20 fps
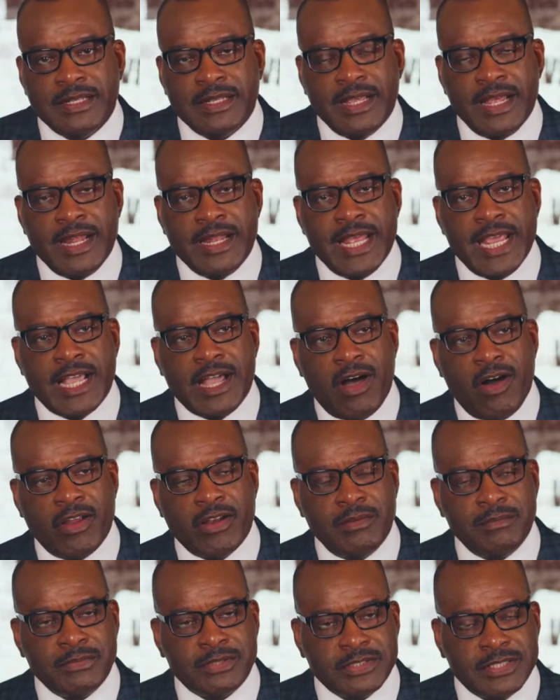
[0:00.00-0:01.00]
And they called
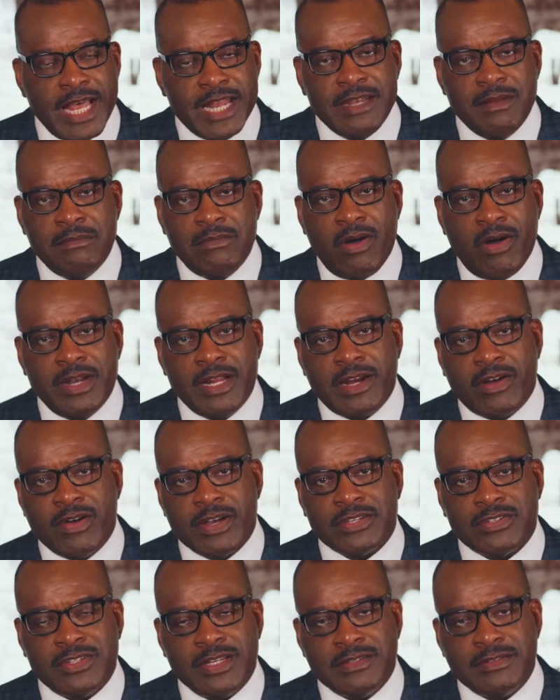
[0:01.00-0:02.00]
them Sunday morning
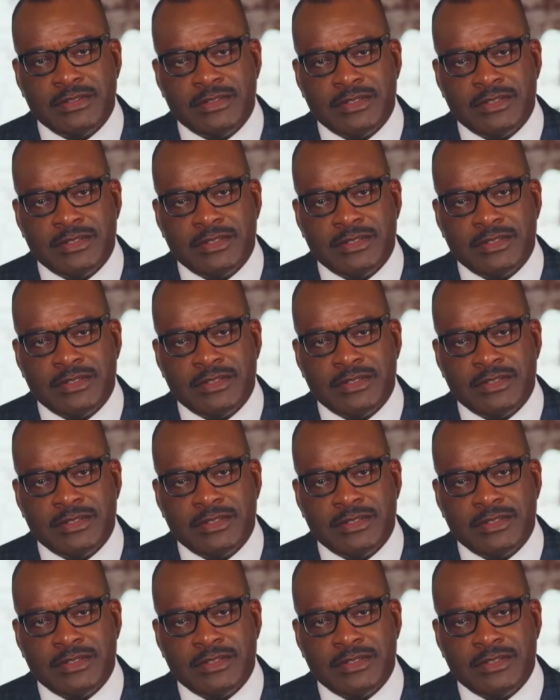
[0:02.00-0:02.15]
Christians.